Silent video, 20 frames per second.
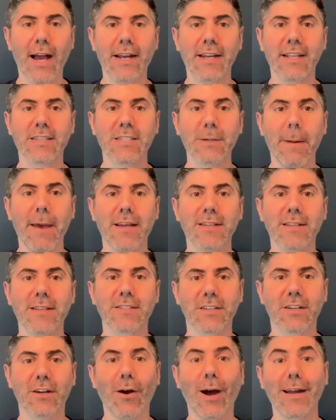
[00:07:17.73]
and it
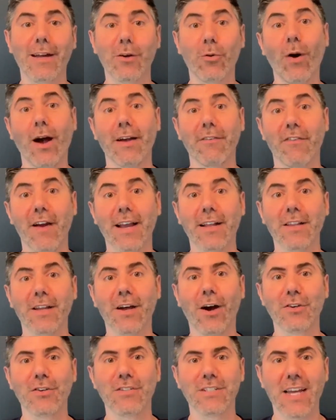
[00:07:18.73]
depends quite frankly
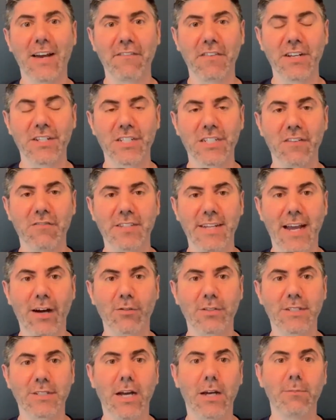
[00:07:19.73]
on your definition of
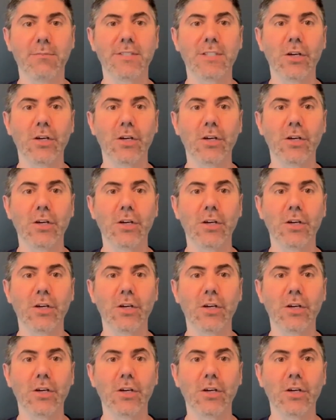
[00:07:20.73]
downtime.